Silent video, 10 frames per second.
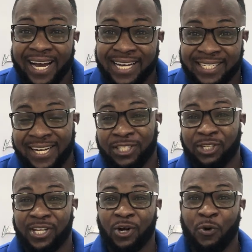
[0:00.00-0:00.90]
guys, so that's
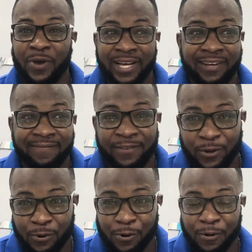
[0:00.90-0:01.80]
just a quick
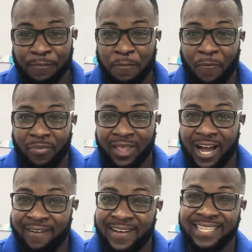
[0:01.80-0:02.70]
view
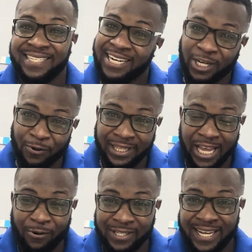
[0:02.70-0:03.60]
of exactly what
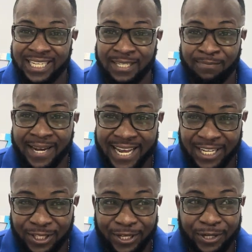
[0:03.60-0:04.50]
I was
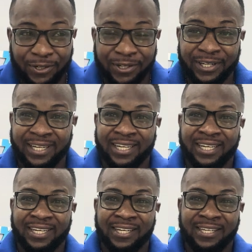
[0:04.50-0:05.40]
explaining to you.
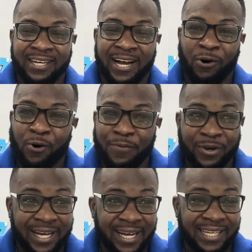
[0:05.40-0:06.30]
I hope
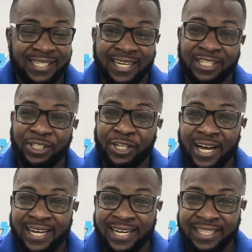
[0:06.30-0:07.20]
you guys
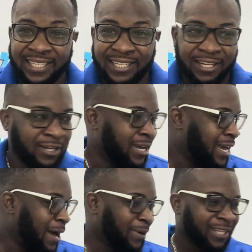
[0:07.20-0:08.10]
enjoy that.
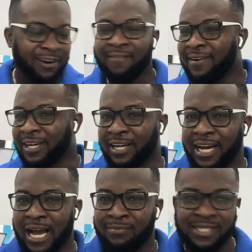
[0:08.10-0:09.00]
As a matter of fact,
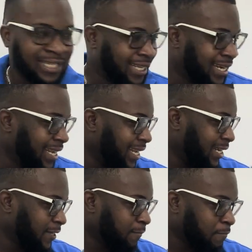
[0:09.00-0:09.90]
I'm sitting
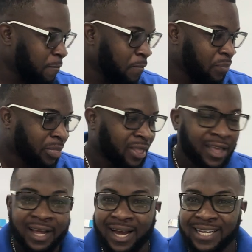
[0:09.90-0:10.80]
in
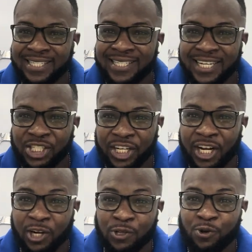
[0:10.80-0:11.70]
a
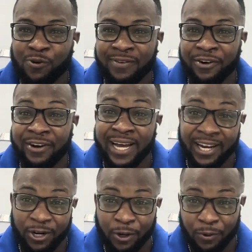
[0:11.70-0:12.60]
sectional sofa
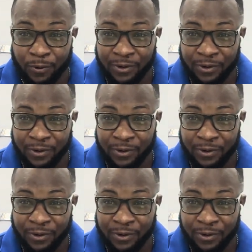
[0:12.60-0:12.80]
right now.